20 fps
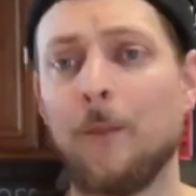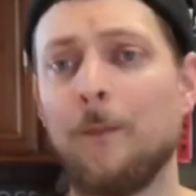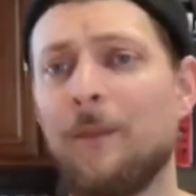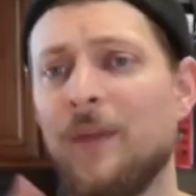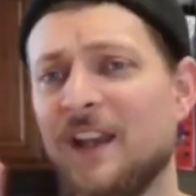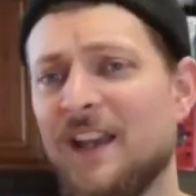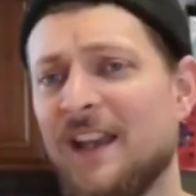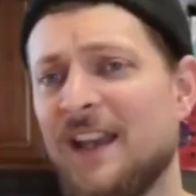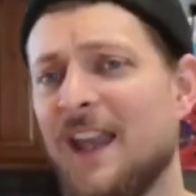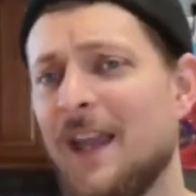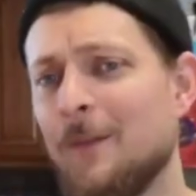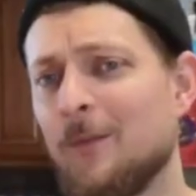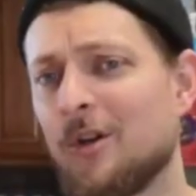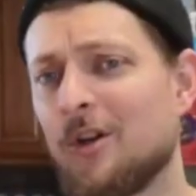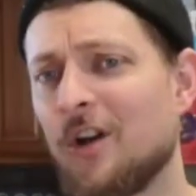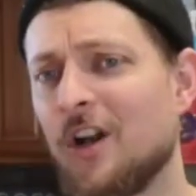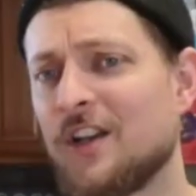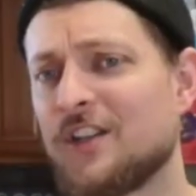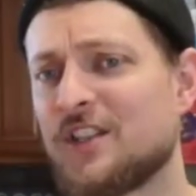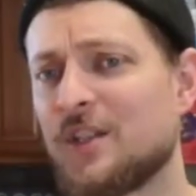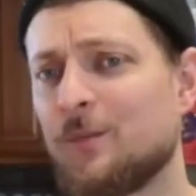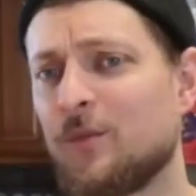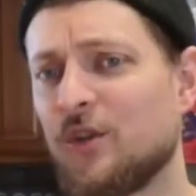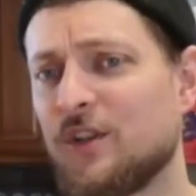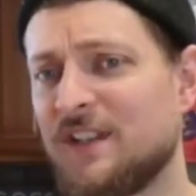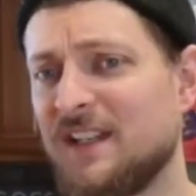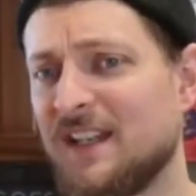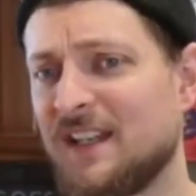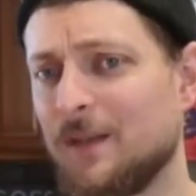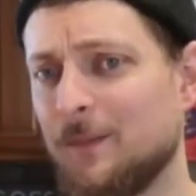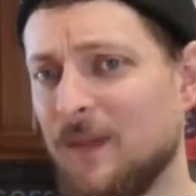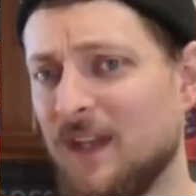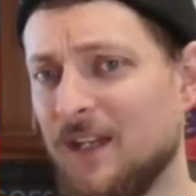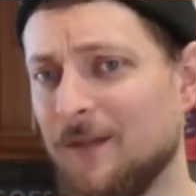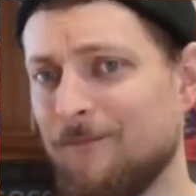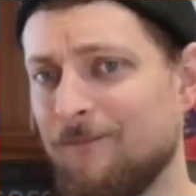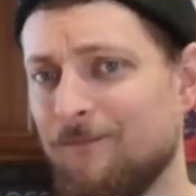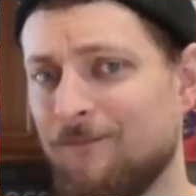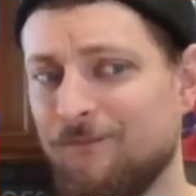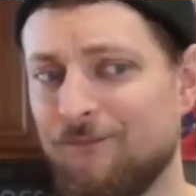But I came across a
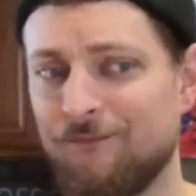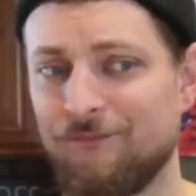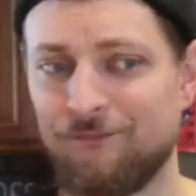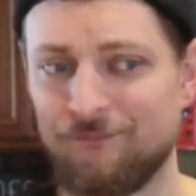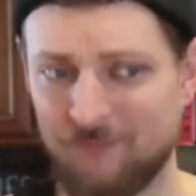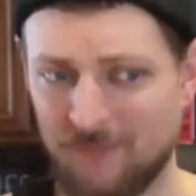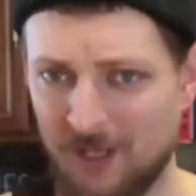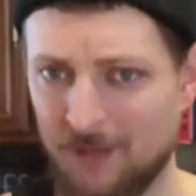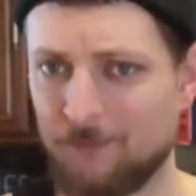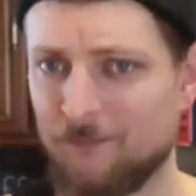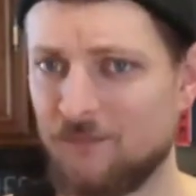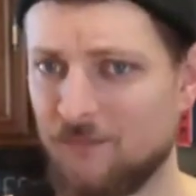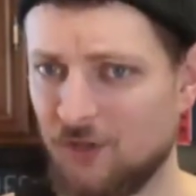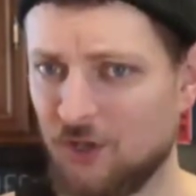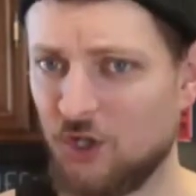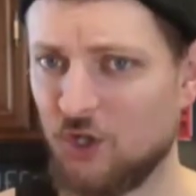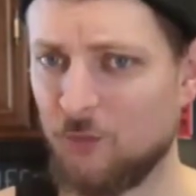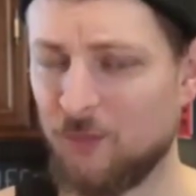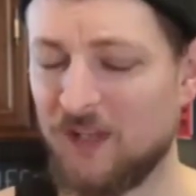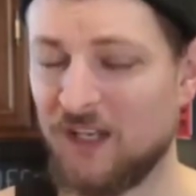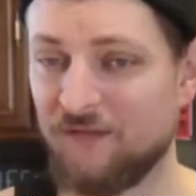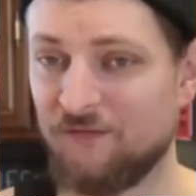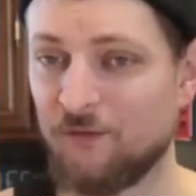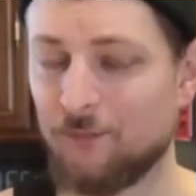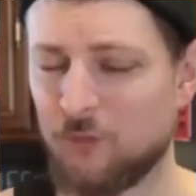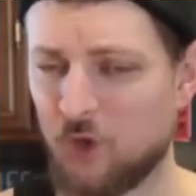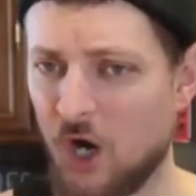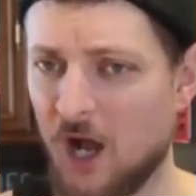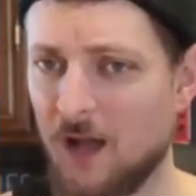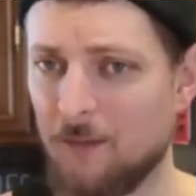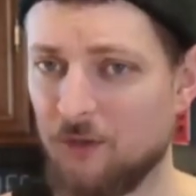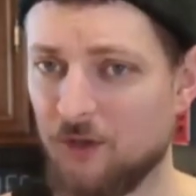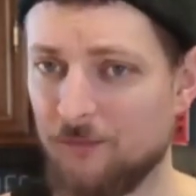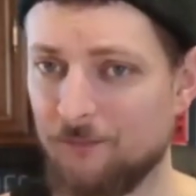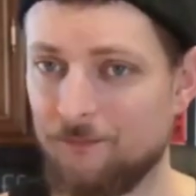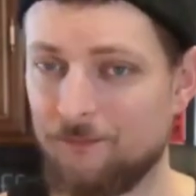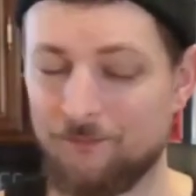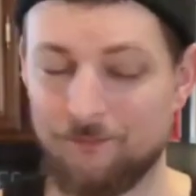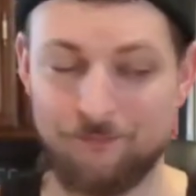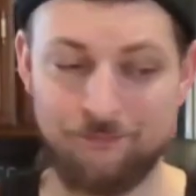predicament, a little bit of a problem